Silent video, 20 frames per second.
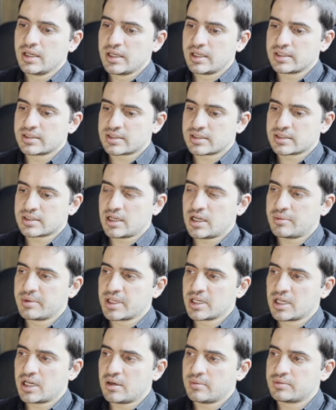It's
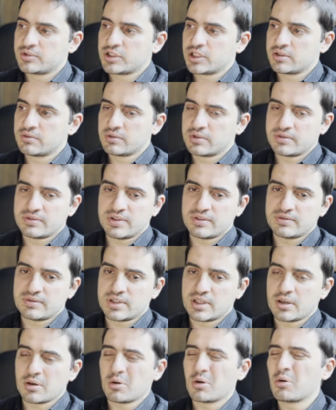coming up January
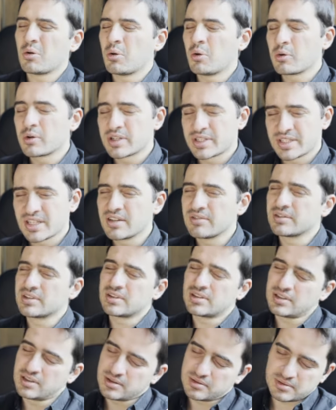15 or
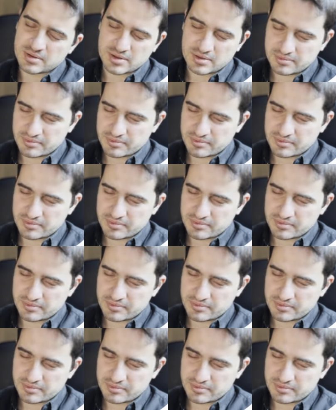17.